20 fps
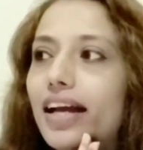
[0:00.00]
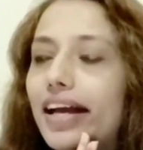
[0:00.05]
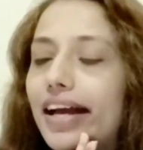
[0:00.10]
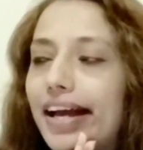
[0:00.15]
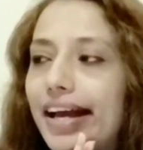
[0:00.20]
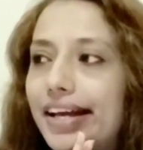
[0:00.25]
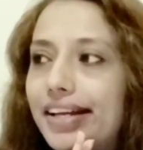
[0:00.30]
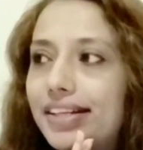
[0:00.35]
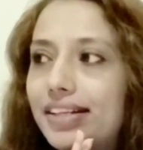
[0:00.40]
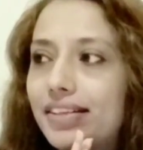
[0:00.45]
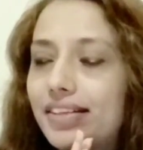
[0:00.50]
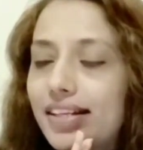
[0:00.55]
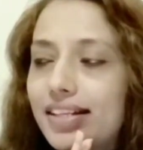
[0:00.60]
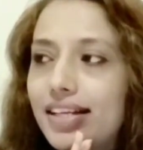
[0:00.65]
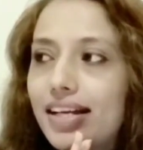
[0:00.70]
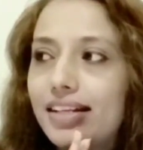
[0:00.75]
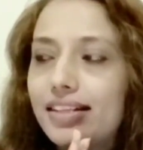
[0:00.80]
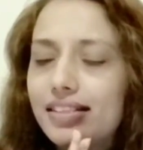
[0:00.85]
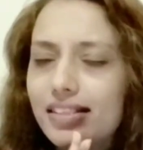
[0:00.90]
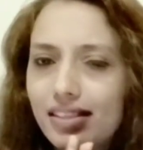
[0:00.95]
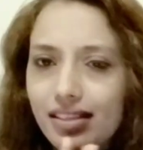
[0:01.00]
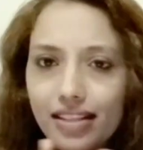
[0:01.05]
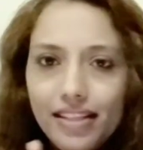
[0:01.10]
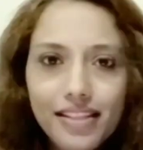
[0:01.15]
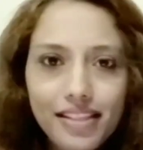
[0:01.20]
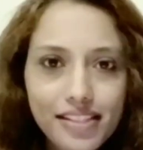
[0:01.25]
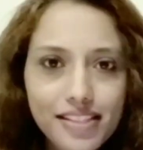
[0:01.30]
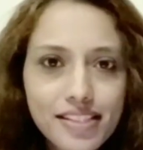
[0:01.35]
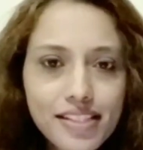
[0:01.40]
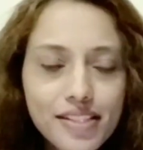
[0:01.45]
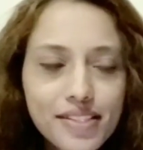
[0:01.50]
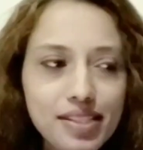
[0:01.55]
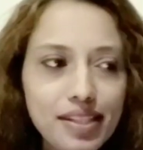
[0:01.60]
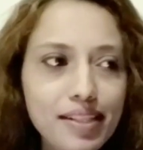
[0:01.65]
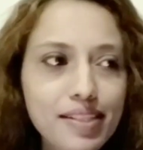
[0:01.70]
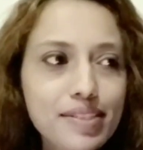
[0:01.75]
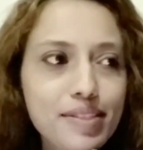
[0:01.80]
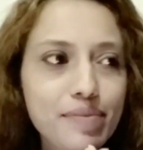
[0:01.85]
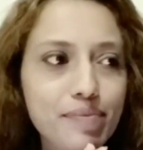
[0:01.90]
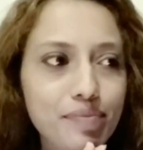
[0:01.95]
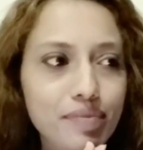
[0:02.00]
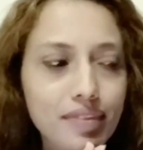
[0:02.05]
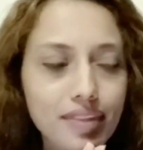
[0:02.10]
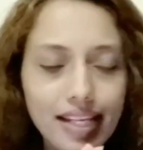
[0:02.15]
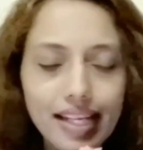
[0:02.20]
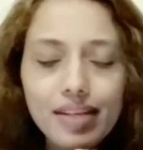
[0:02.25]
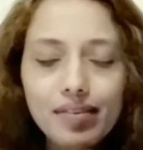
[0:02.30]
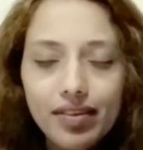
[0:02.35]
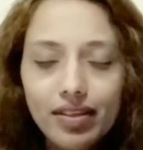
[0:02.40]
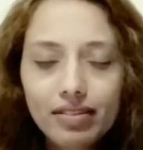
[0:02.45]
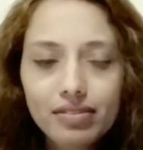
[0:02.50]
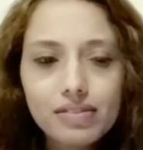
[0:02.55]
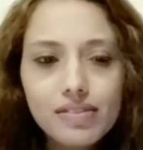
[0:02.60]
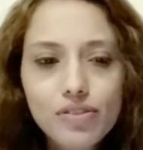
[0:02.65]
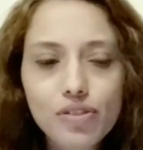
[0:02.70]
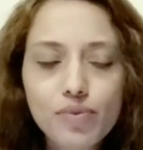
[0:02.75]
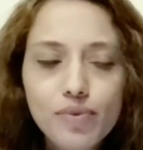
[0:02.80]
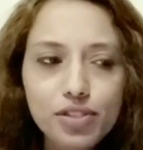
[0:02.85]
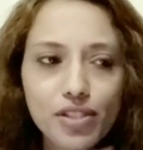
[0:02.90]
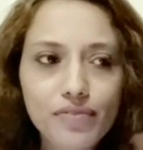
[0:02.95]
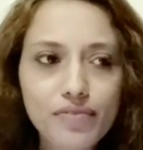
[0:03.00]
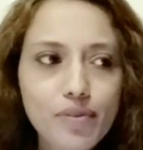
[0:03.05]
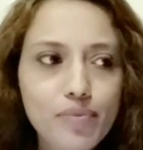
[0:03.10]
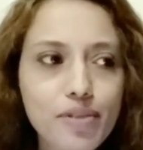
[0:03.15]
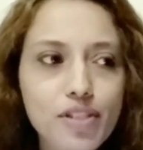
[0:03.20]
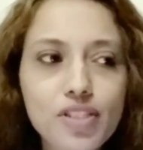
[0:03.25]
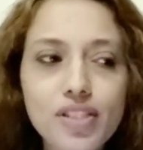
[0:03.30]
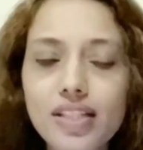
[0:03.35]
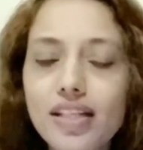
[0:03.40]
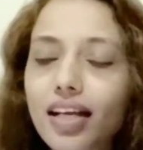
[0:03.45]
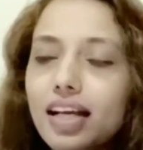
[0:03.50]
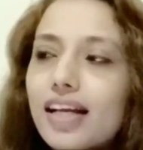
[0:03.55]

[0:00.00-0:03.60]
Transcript: and Red Hat Linux 6. Anyway, too much information.